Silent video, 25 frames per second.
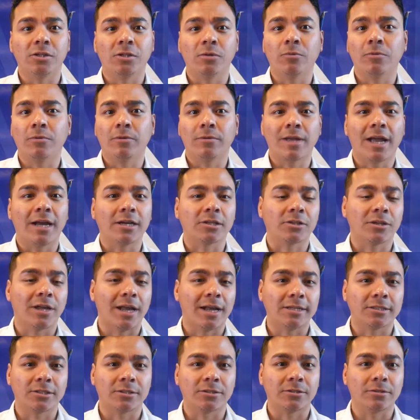she would actually
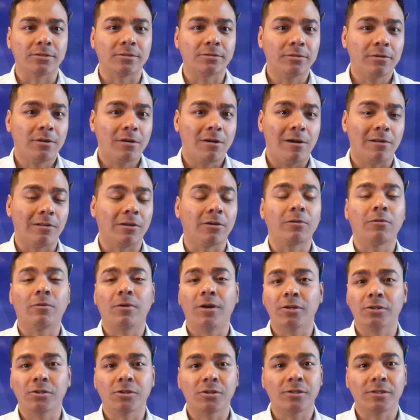answer all our
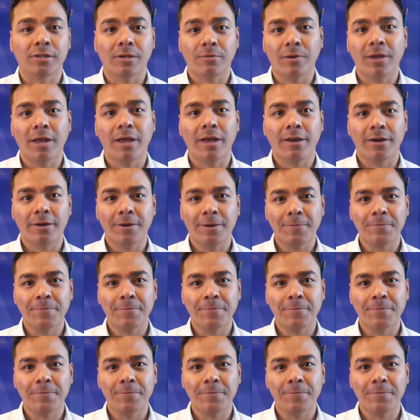questions that we had.